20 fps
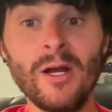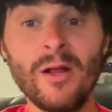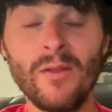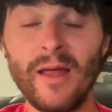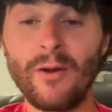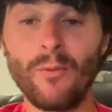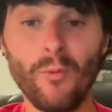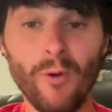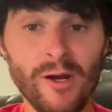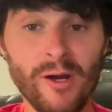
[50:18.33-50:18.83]

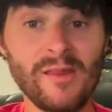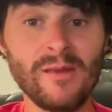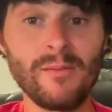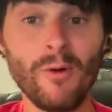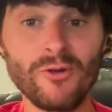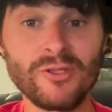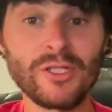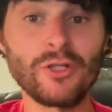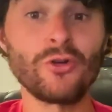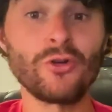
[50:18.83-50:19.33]
Like one of the
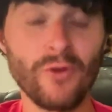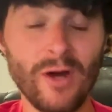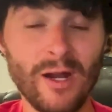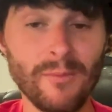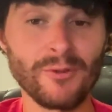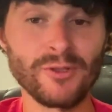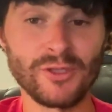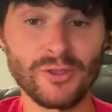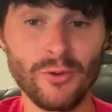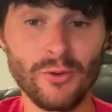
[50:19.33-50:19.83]
most
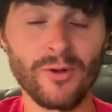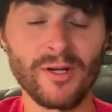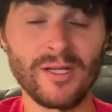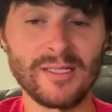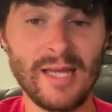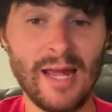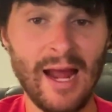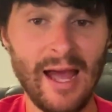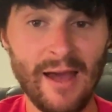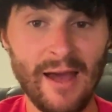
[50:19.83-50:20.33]
incredible stories
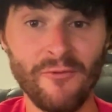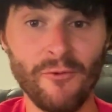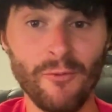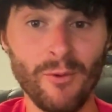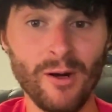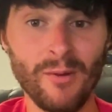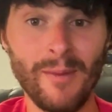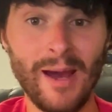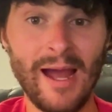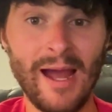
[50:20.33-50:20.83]
that I have from
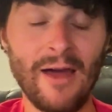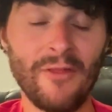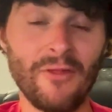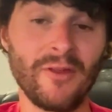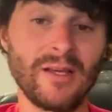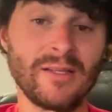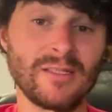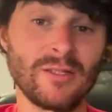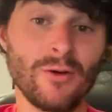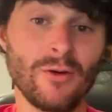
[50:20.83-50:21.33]
one of my
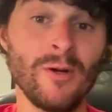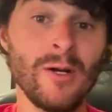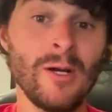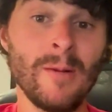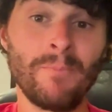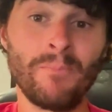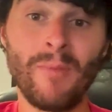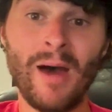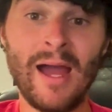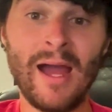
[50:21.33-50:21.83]
athletes. So
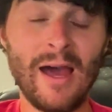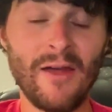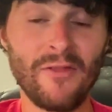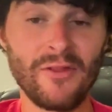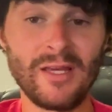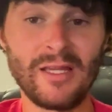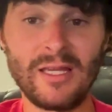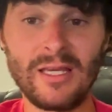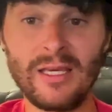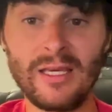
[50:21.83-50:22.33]
my
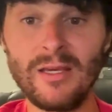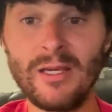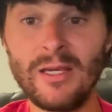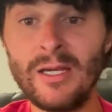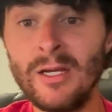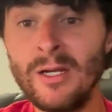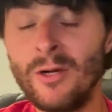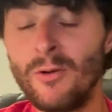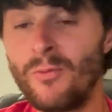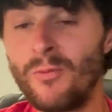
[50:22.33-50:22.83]
athlete,
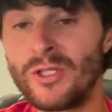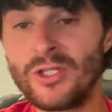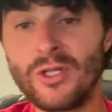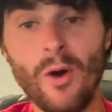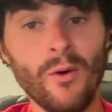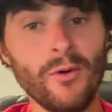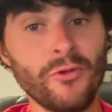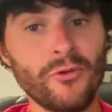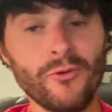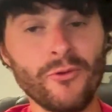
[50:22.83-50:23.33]
he was
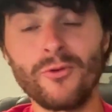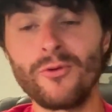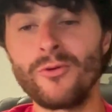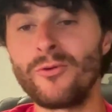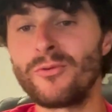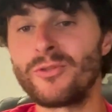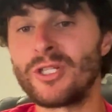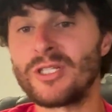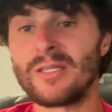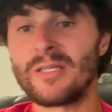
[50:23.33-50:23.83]
going
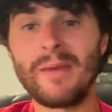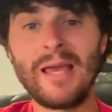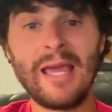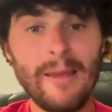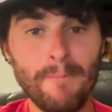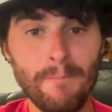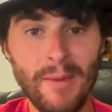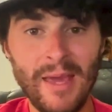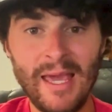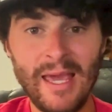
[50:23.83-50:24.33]
through just some
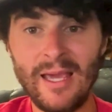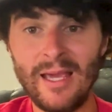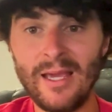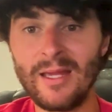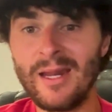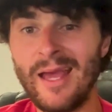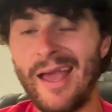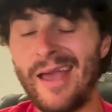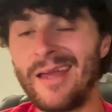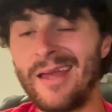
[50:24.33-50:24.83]
hip
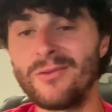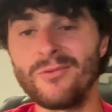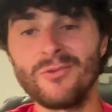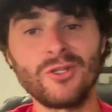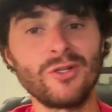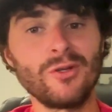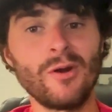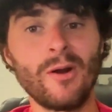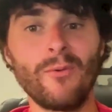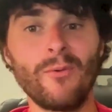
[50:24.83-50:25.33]
pain and,
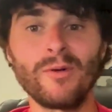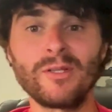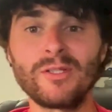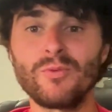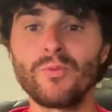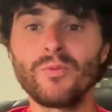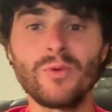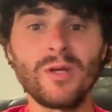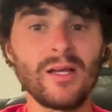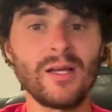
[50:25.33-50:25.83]
was
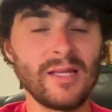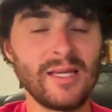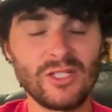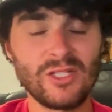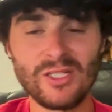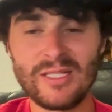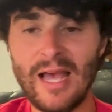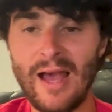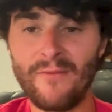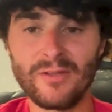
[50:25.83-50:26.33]
really
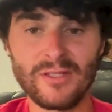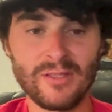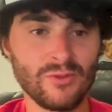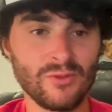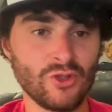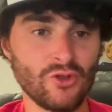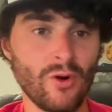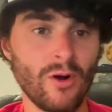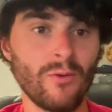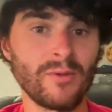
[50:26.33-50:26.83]
just having some
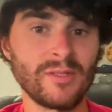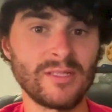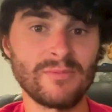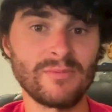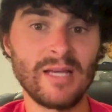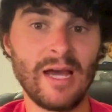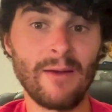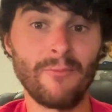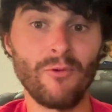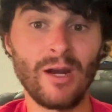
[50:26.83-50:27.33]
struggle with some
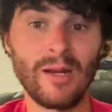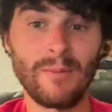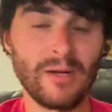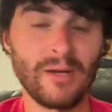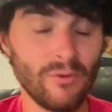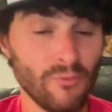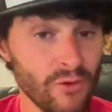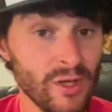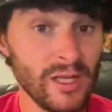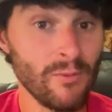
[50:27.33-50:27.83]
time running, but
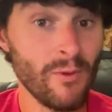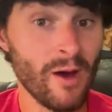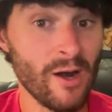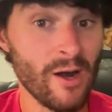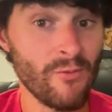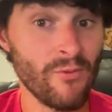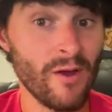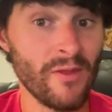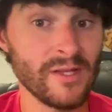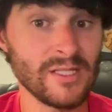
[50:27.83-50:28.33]
he really wanted
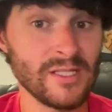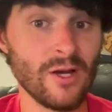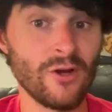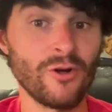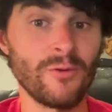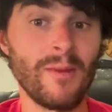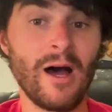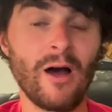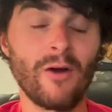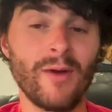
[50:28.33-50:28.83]
to run this
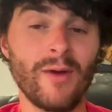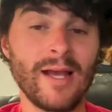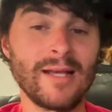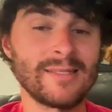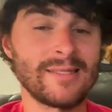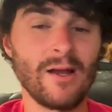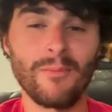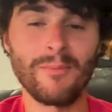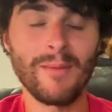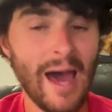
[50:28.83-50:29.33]
100-mile
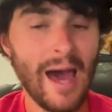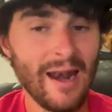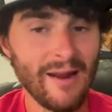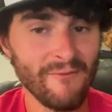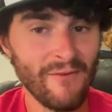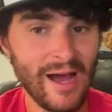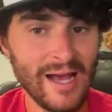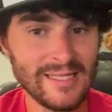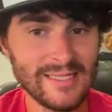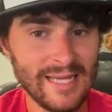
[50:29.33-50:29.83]
race. Now, I'm not
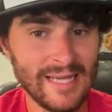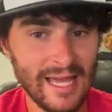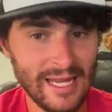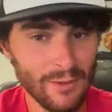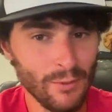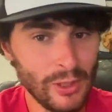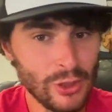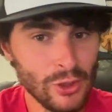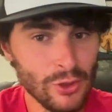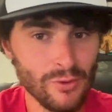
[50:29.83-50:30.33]
advising
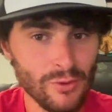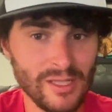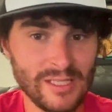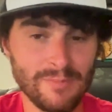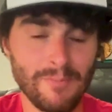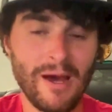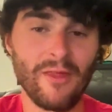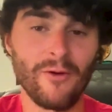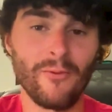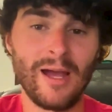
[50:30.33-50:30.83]
anyone do this,
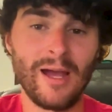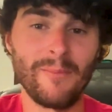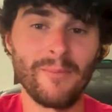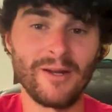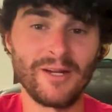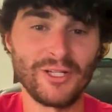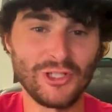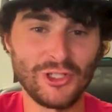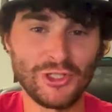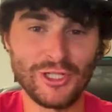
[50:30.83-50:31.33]
by the way, but
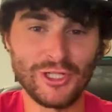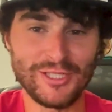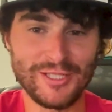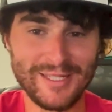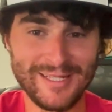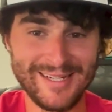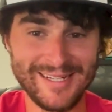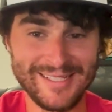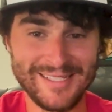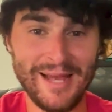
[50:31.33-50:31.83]
it's just
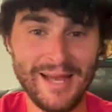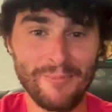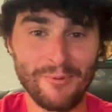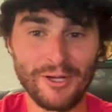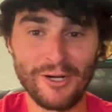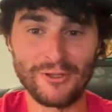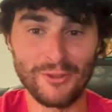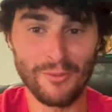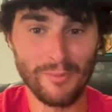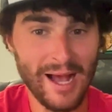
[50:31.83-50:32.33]
an example
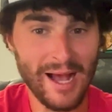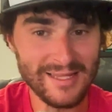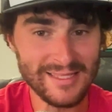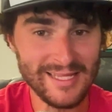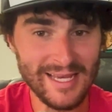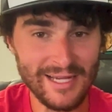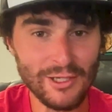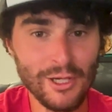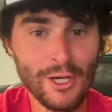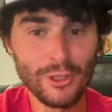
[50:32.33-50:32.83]
here. So I'm not
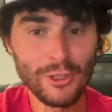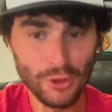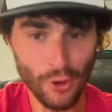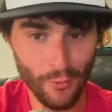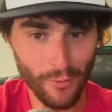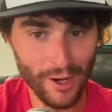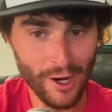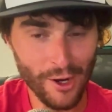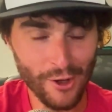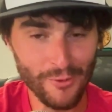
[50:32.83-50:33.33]
saying don't
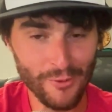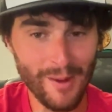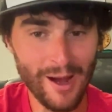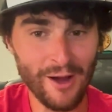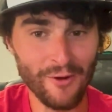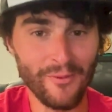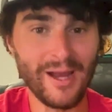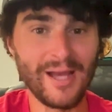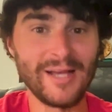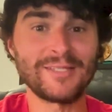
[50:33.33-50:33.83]
run a
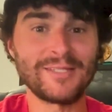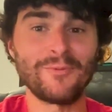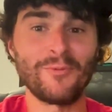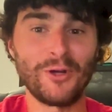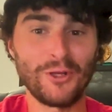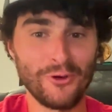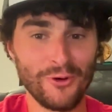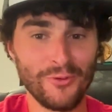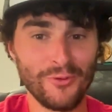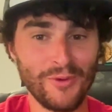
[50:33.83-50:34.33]
100-mile race
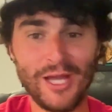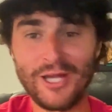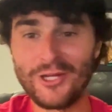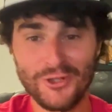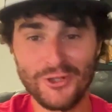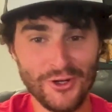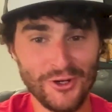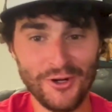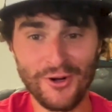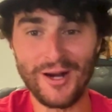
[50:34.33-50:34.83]
when you're
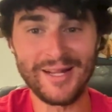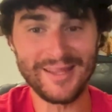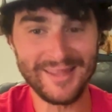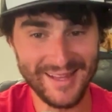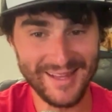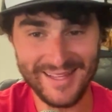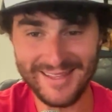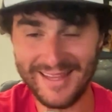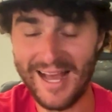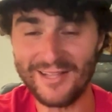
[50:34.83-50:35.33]
injured or anything
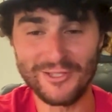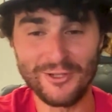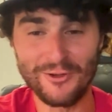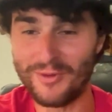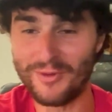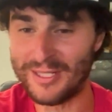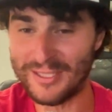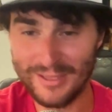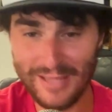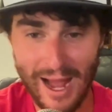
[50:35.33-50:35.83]
like that too.
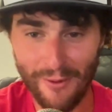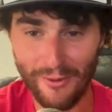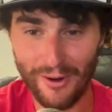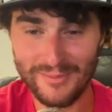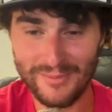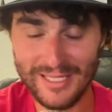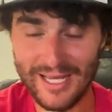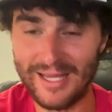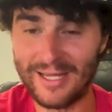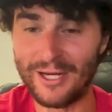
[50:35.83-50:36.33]
This is not what I'm
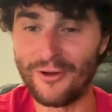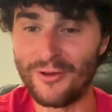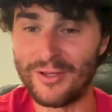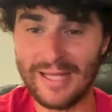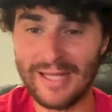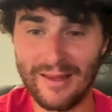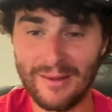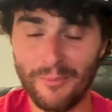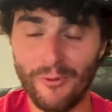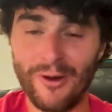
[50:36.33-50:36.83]
saying here. That's
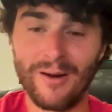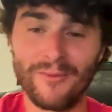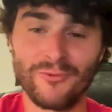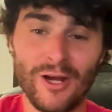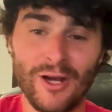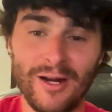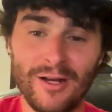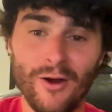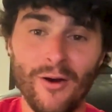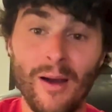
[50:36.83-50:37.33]
not the point I'm
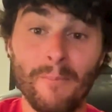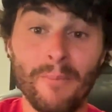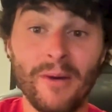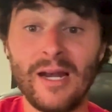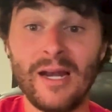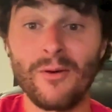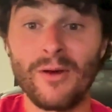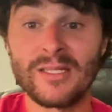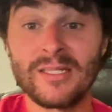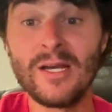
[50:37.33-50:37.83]
trying to go at. But
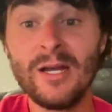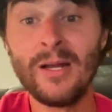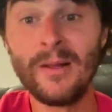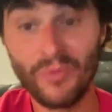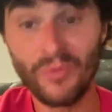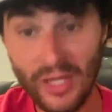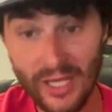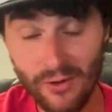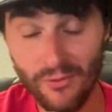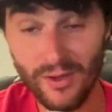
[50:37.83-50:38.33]
anyways,
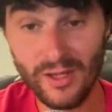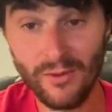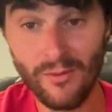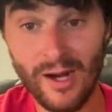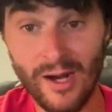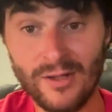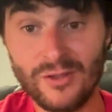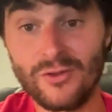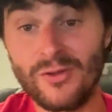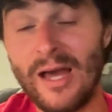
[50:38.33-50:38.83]
he really
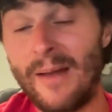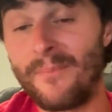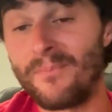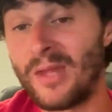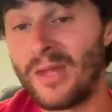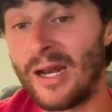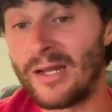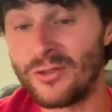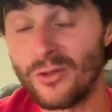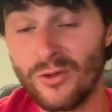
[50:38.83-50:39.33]
wanted to do that.
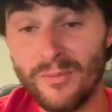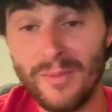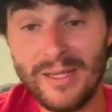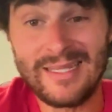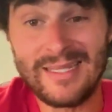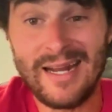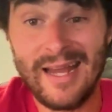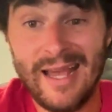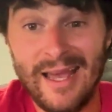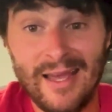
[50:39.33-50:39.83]
And I told him, I
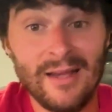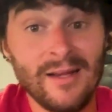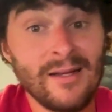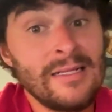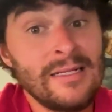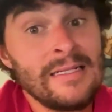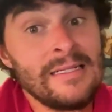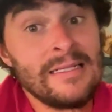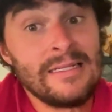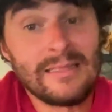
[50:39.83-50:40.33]
said, hey,
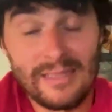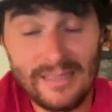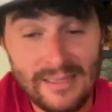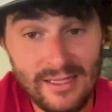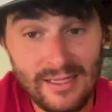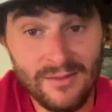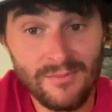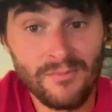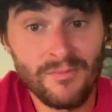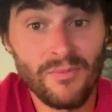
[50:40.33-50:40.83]

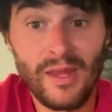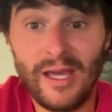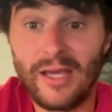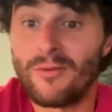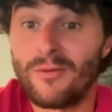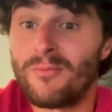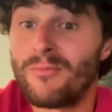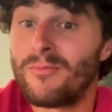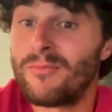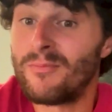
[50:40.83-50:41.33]
listen, like
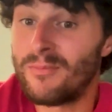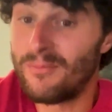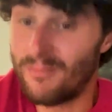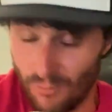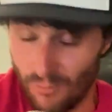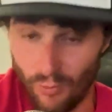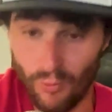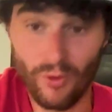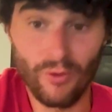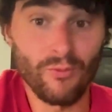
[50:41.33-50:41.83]

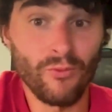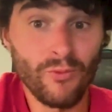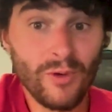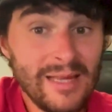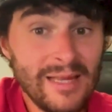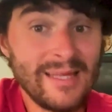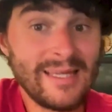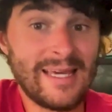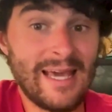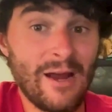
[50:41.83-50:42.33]
we
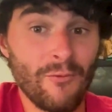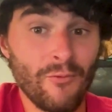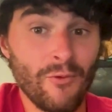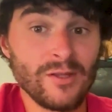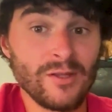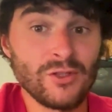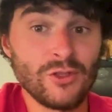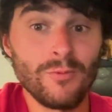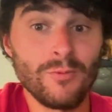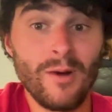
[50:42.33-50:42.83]
really can't
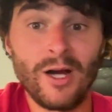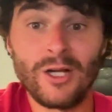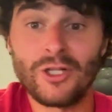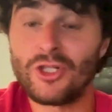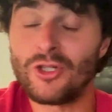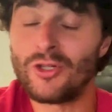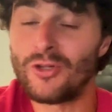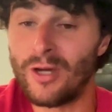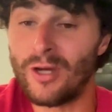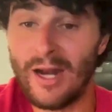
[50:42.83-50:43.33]
run too
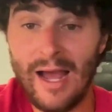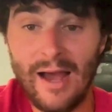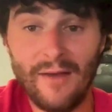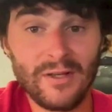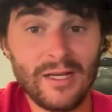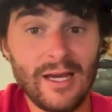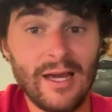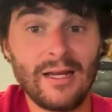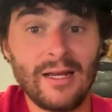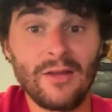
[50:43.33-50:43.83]
much. You're going to have to
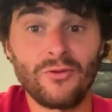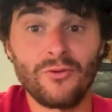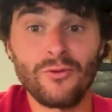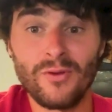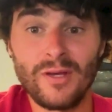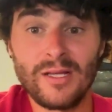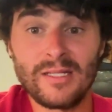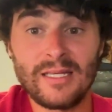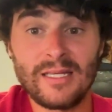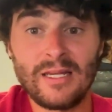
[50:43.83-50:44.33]
kind of get through
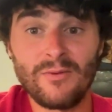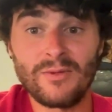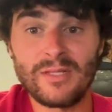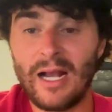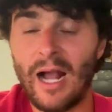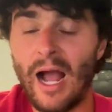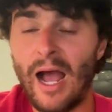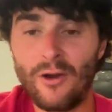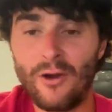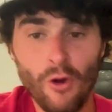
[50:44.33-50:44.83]
this. And he was
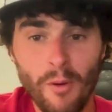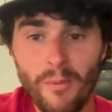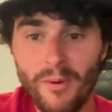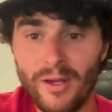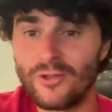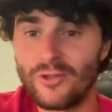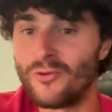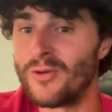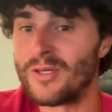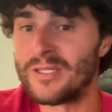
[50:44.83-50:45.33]
like, I know I'm going to
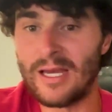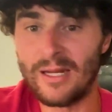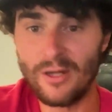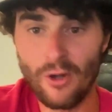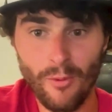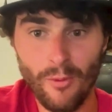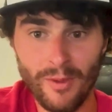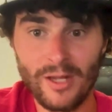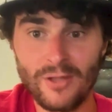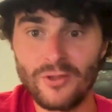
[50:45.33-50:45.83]
do this. I know
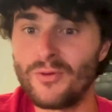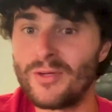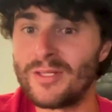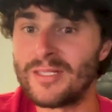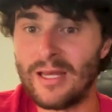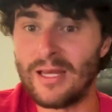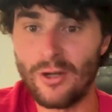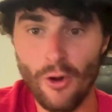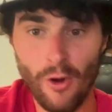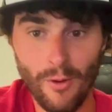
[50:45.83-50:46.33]
I'm going to do this.
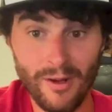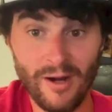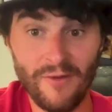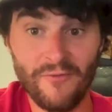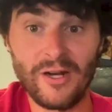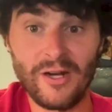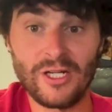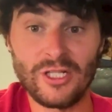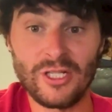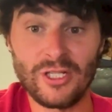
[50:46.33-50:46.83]
I know I'm going to
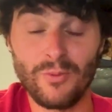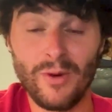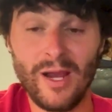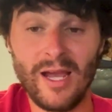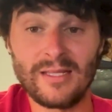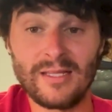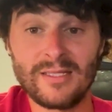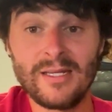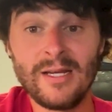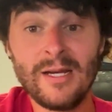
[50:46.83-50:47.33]
finish this
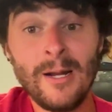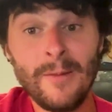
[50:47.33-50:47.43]
race.